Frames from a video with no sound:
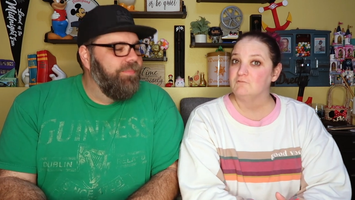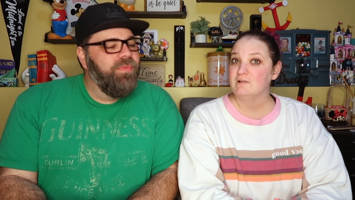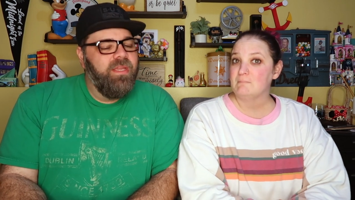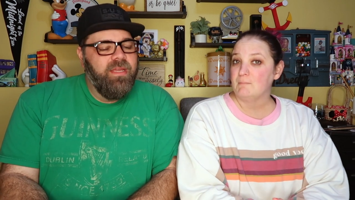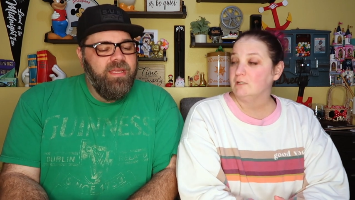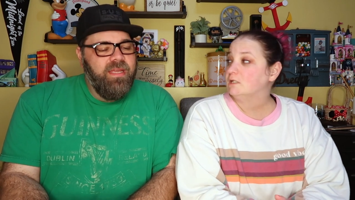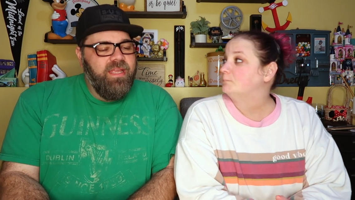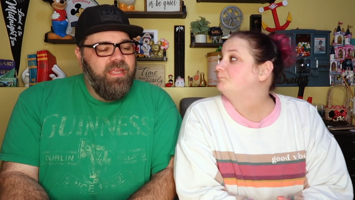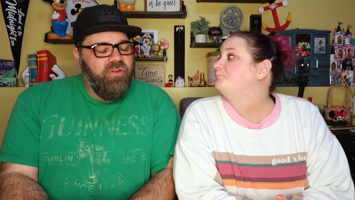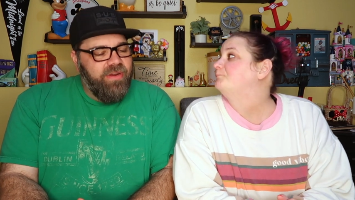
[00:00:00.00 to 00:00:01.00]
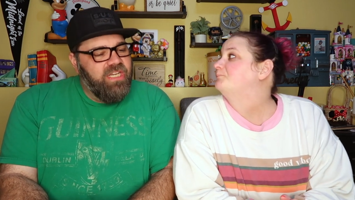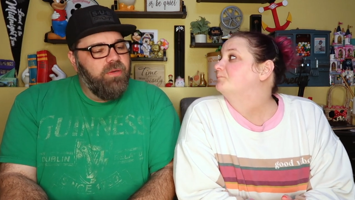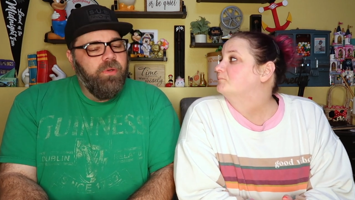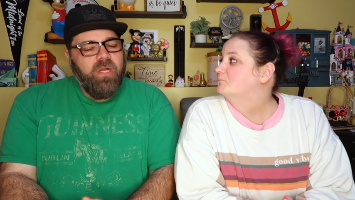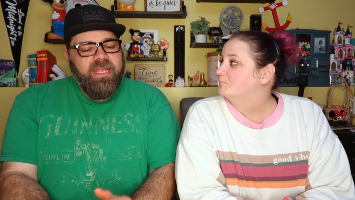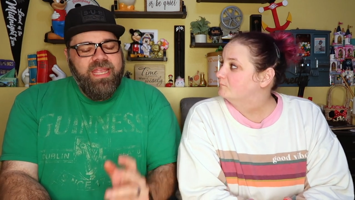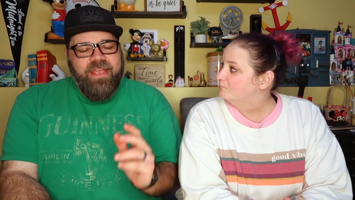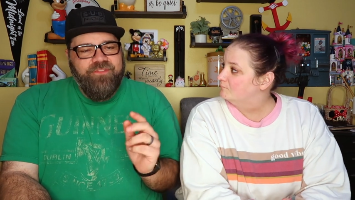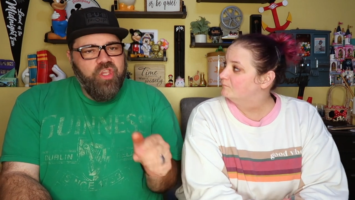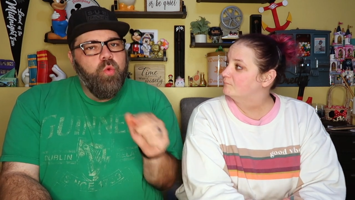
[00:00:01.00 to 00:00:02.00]
Speaker 1: Read my book. You're reading your book.
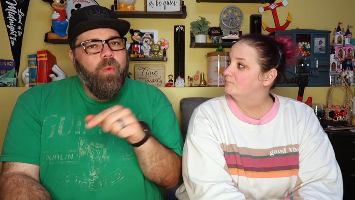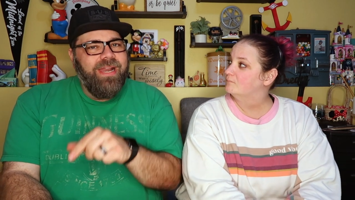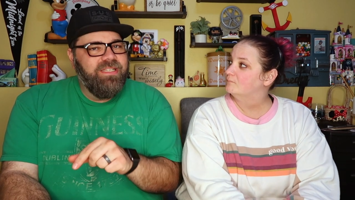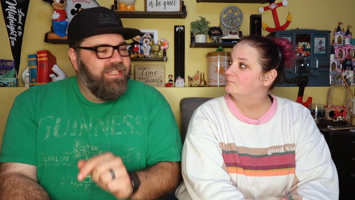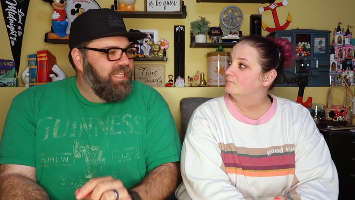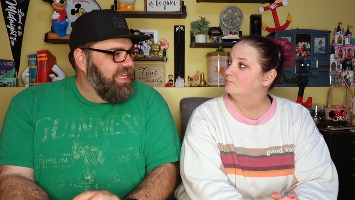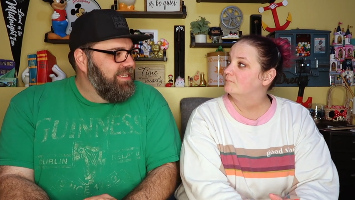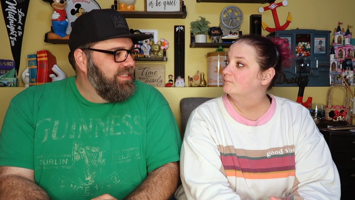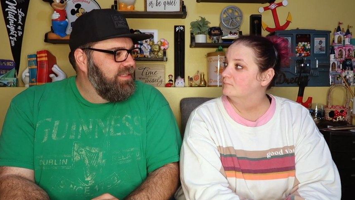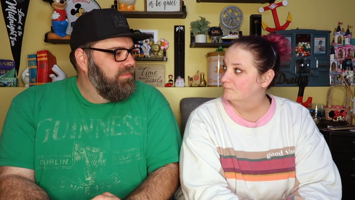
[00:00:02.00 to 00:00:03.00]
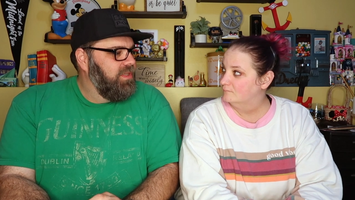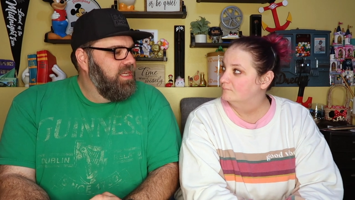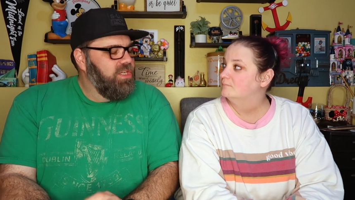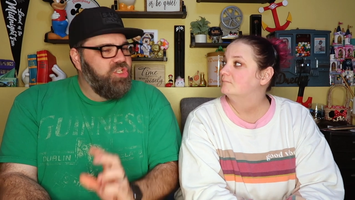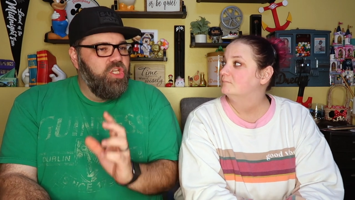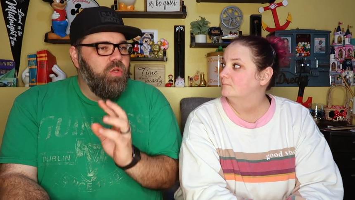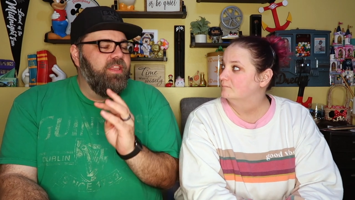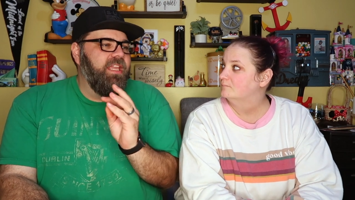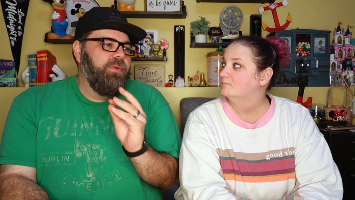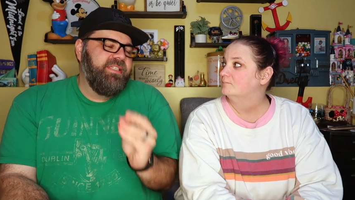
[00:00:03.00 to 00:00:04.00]
If you went to these, do you
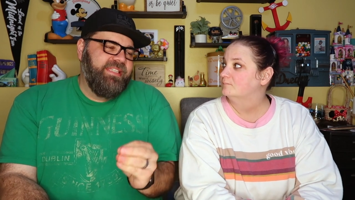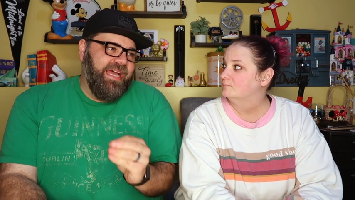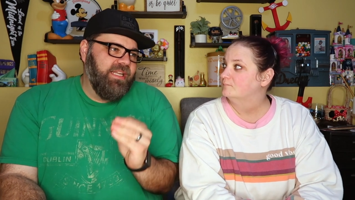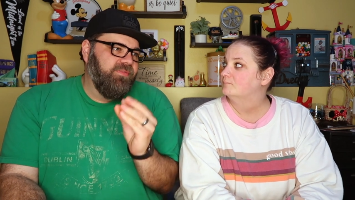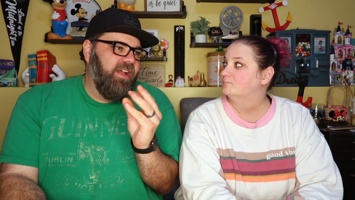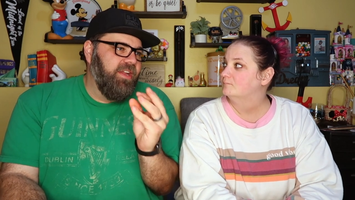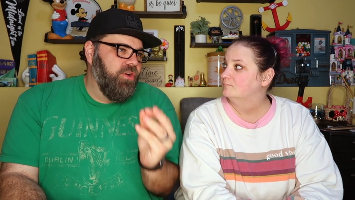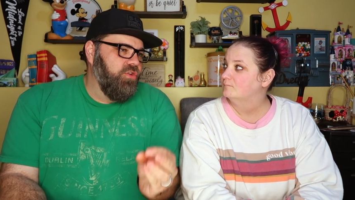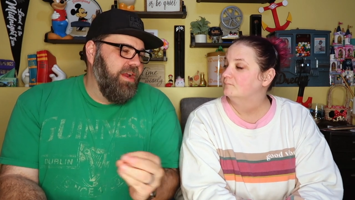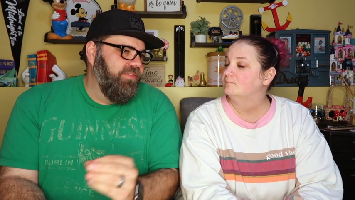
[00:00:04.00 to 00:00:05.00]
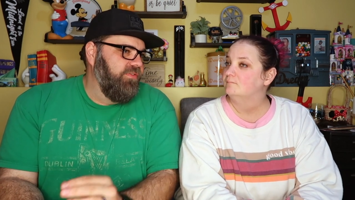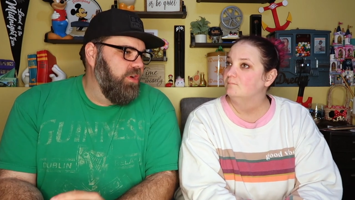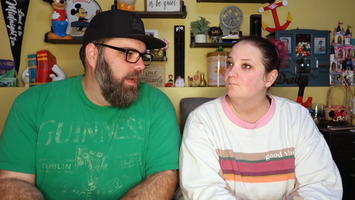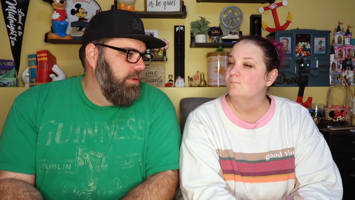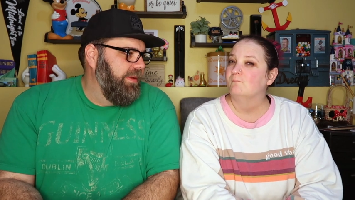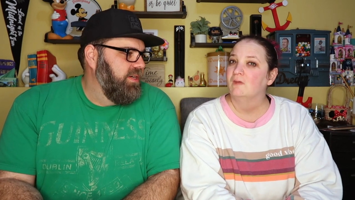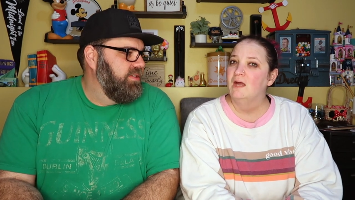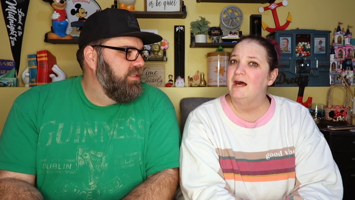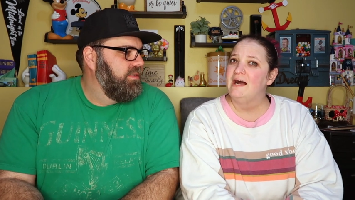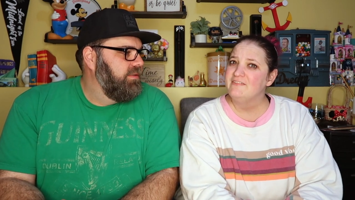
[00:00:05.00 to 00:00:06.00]
think it would satisfy your craving for gummy
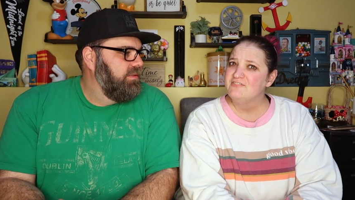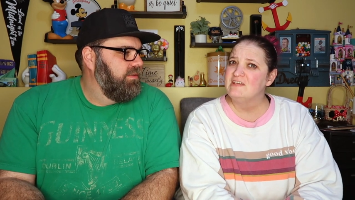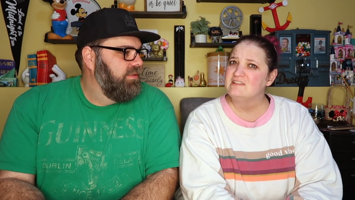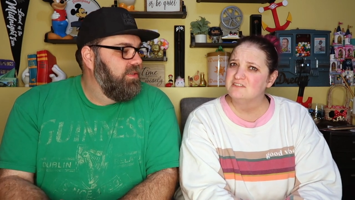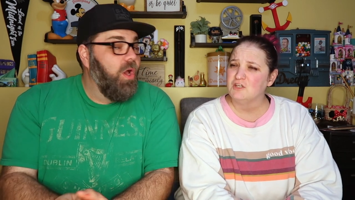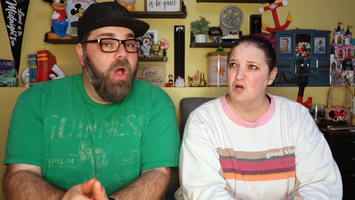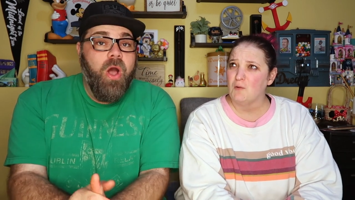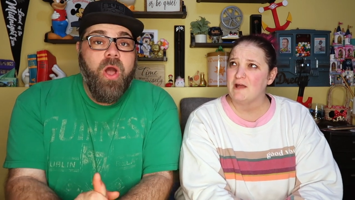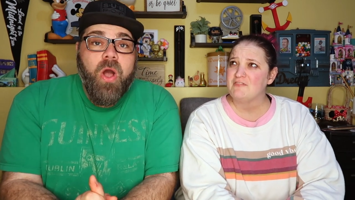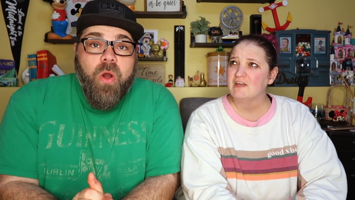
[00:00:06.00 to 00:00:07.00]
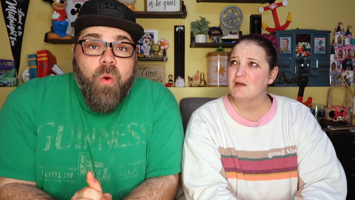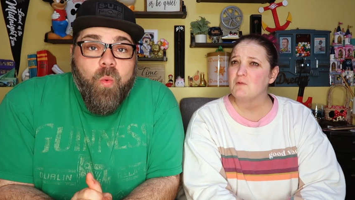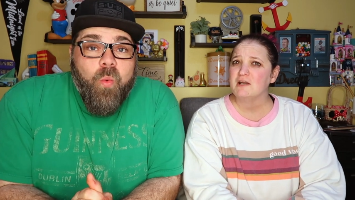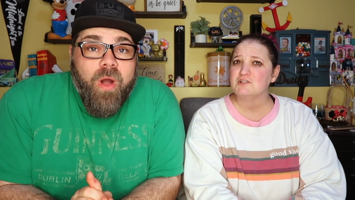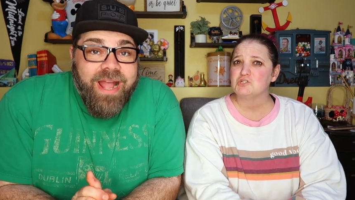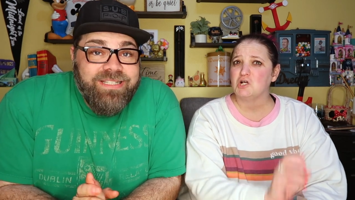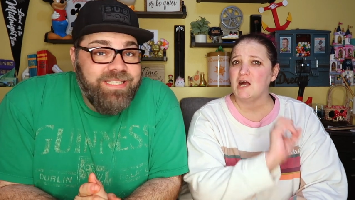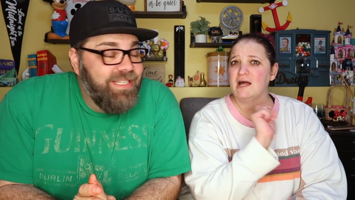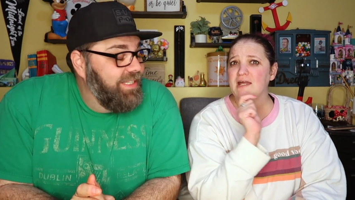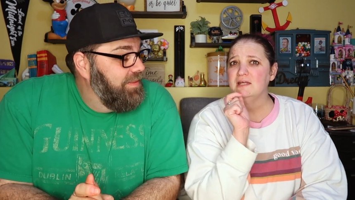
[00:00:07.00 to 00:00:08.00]
bears?
Speaker 2: I think so. I think I want to
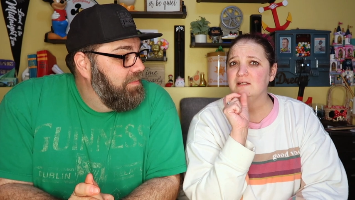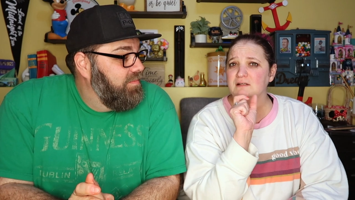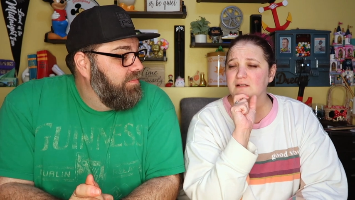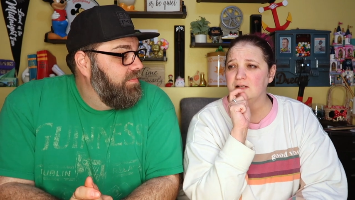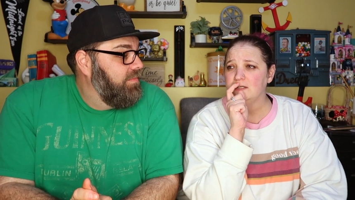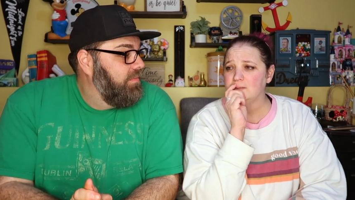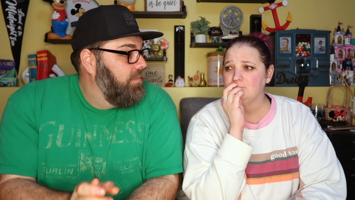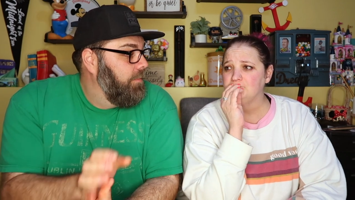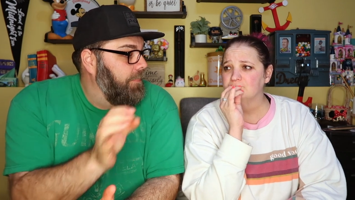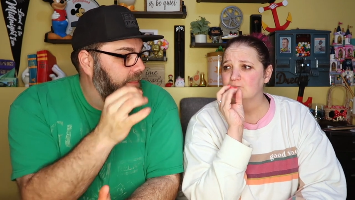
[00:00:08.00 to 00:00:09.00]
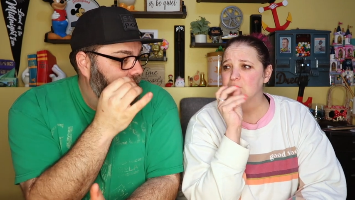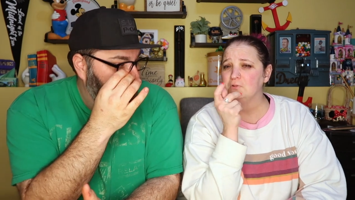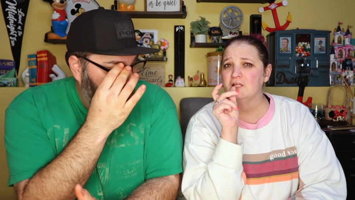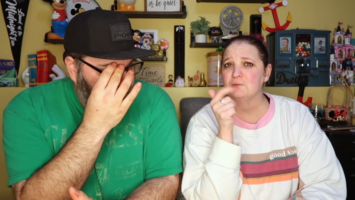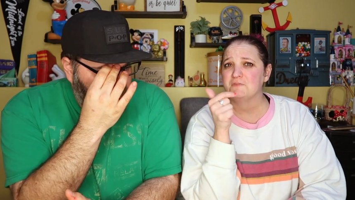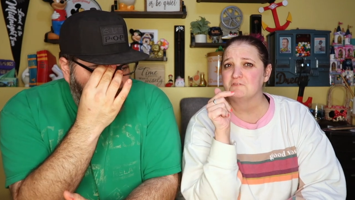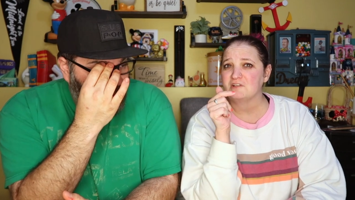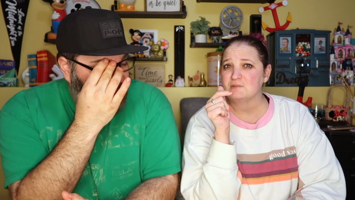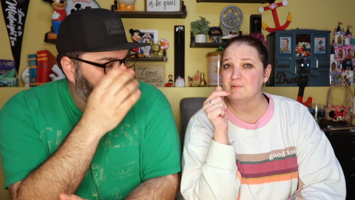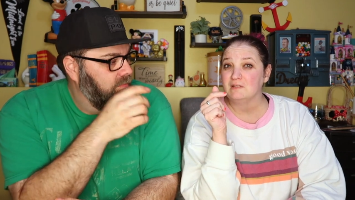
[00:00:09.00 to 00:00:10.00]
try. Um, playing with the
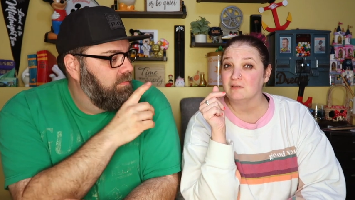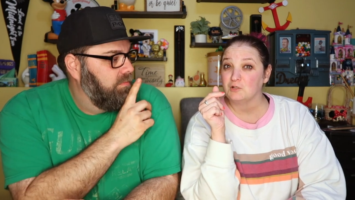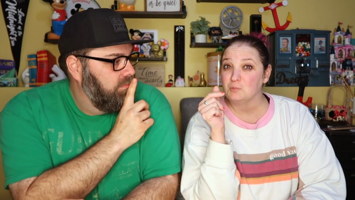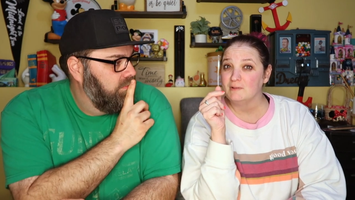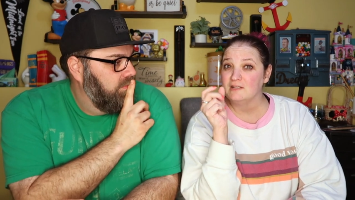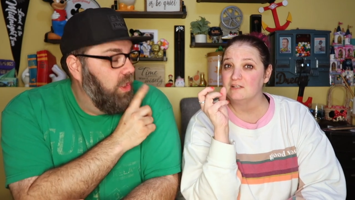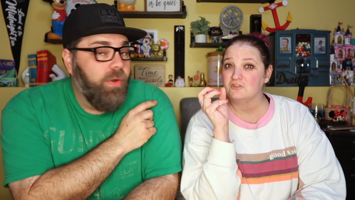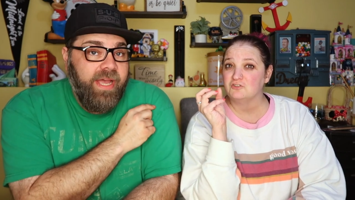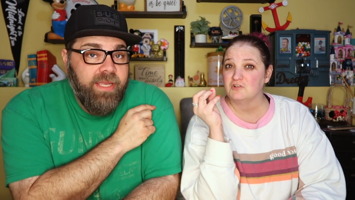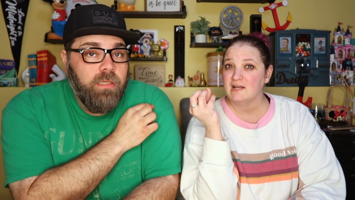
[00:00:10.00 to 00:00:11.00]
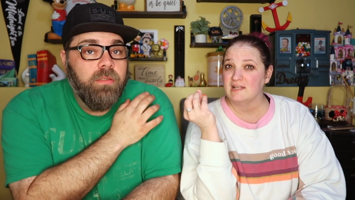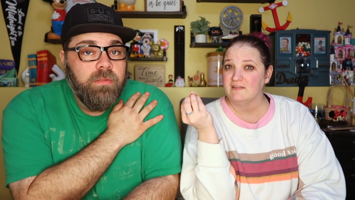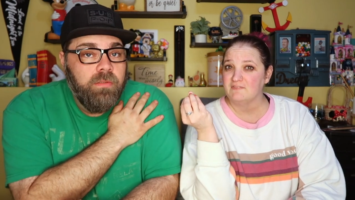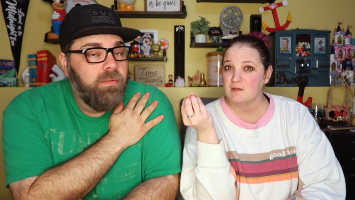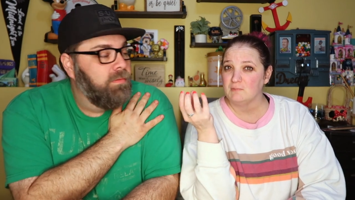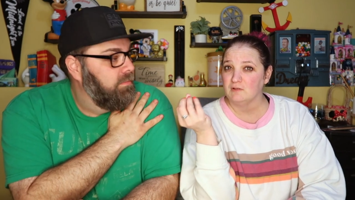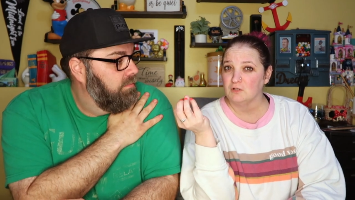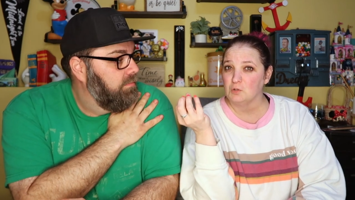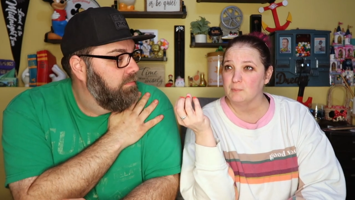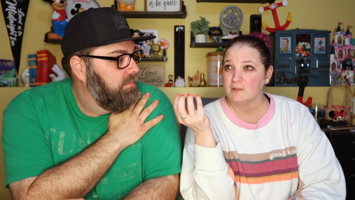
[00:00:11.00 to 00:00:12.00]
recipe a little bit and okay. just try to get them a little